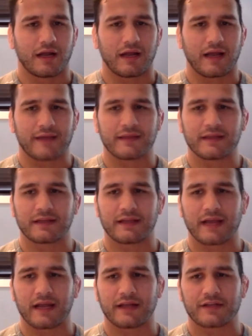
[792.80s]
I think,
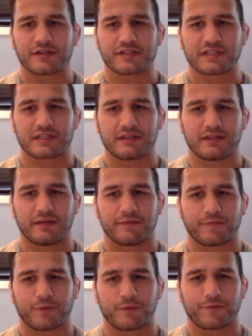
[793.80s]
again, it just,
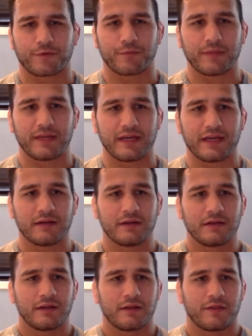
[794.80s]
for me,
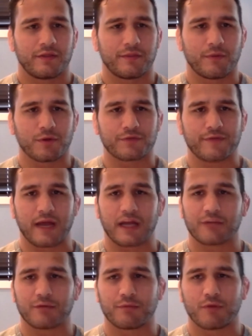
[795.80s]
the most
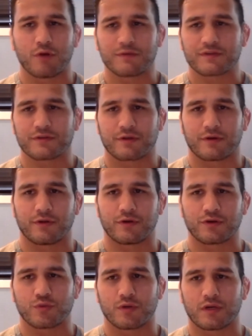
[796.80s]
valuable moments are
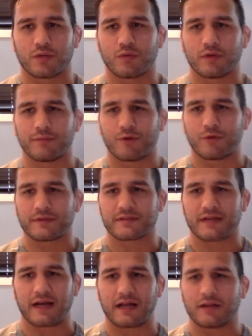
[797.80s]
those one-on-one moments.
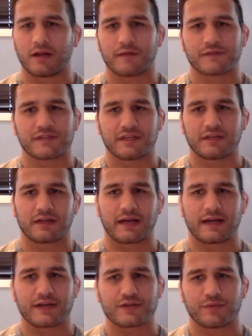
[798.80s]
I love seeing the
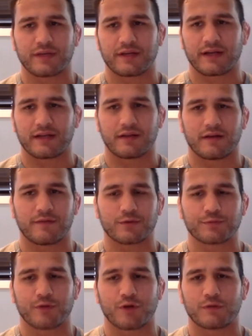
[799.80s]
guys win, and I love
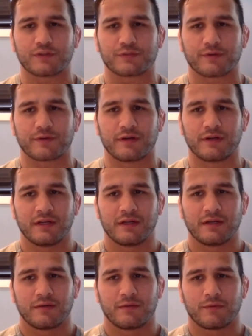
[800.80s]
those moments where
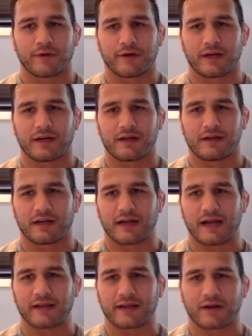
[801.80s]
a
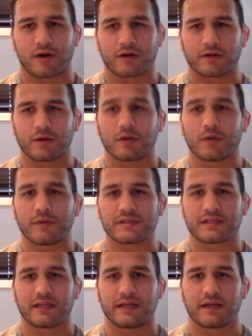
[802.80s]
guy like Artelona
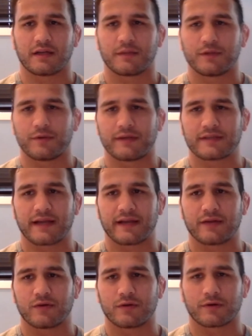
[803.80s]
wins an EIWA
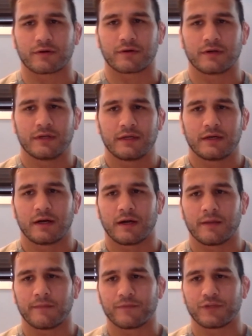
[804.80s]
title, or,
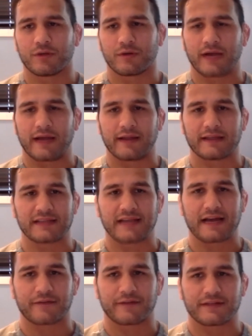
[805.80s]
a guy like
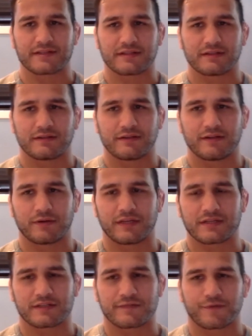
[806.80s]
Zaf gets
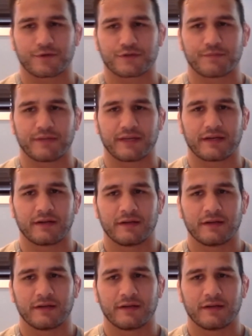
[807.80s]
his first big